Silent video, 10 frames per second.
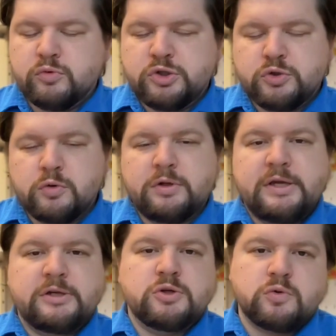
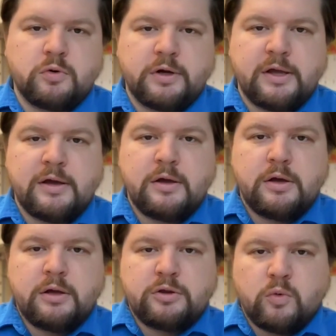truly enjoy
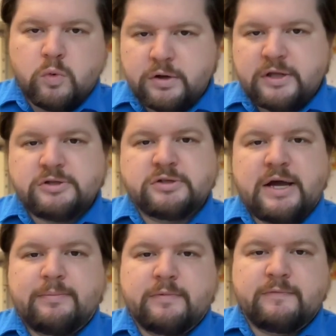the work that
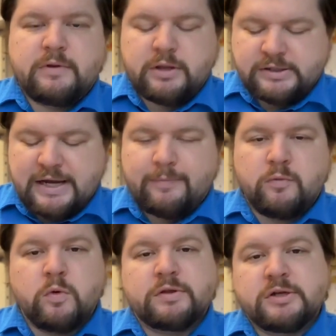the type of
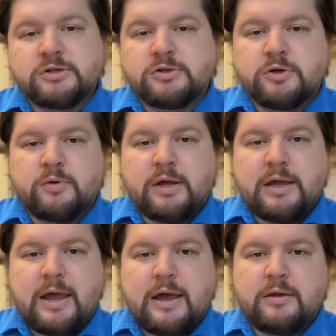work that you're
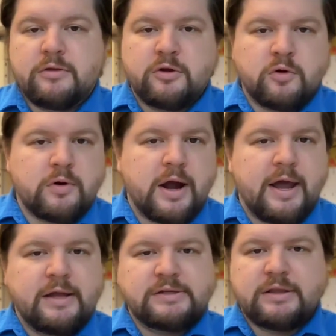doing, and the
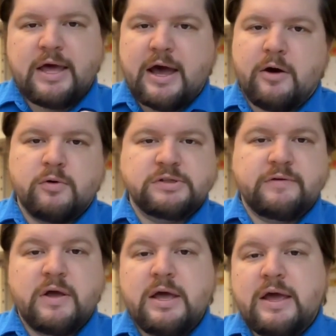grind and the hours,
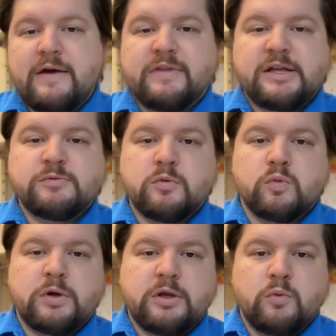that if that's what
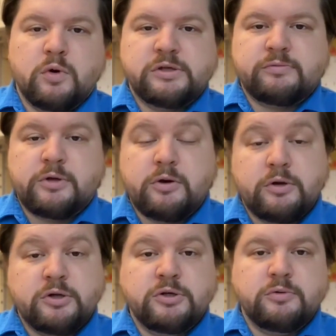really works for you and
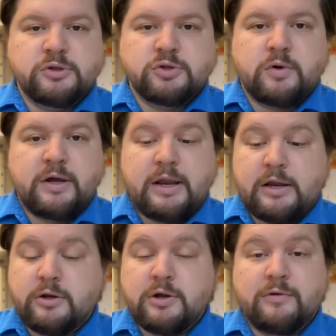you do enjoy it,
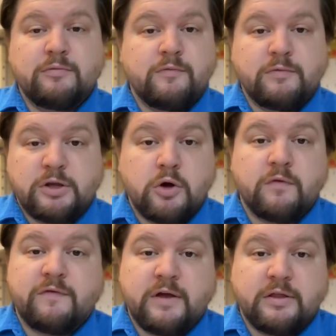and you don't
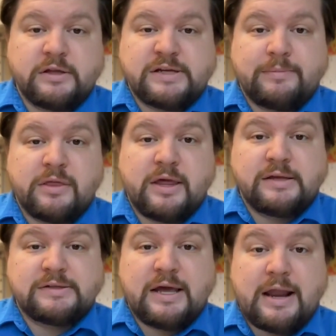feel the type of
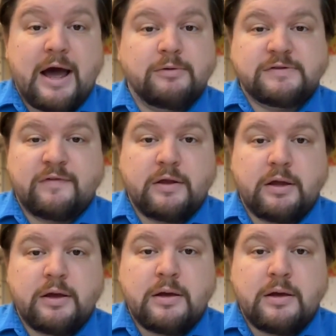things that I was feeling,